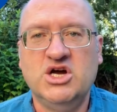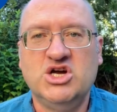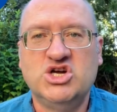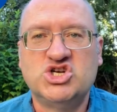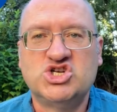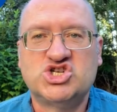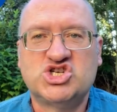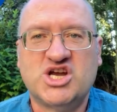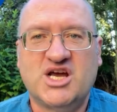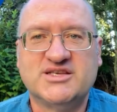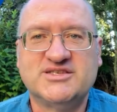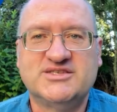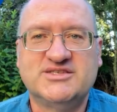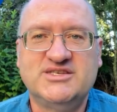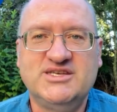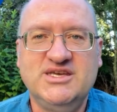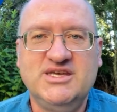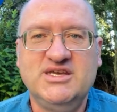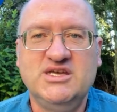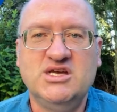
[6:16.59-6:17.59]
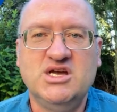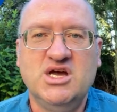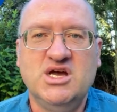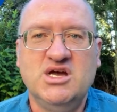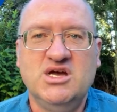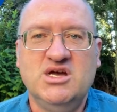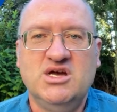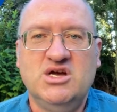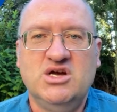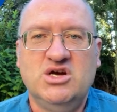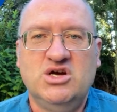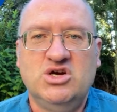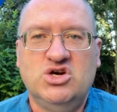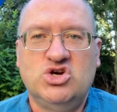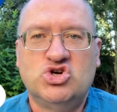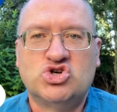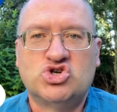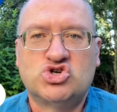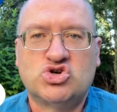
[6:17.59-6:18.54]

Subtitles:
châssis,